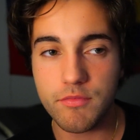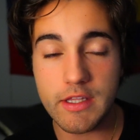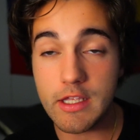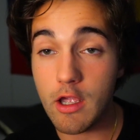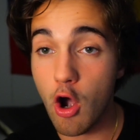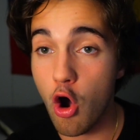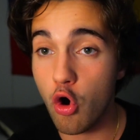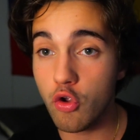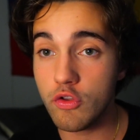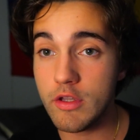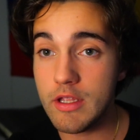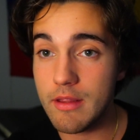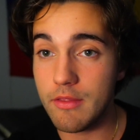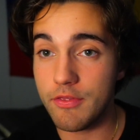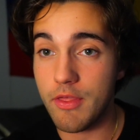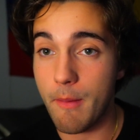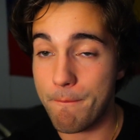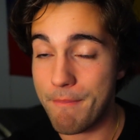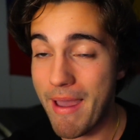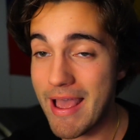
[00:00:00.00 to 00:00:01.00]
The only
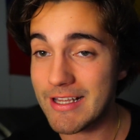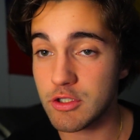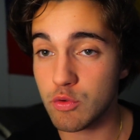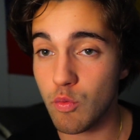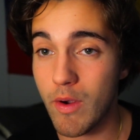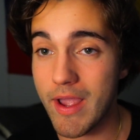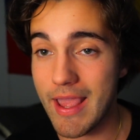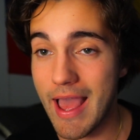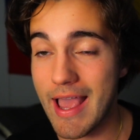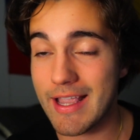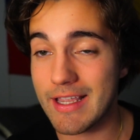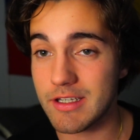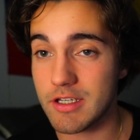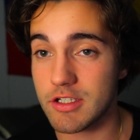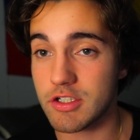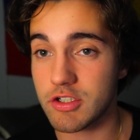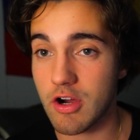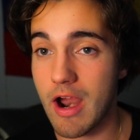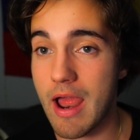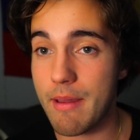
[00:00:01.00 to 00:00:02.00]
the best way I
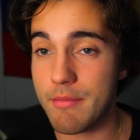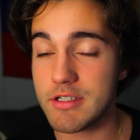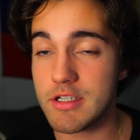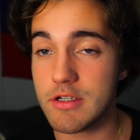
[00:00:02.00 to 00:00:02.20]
can describe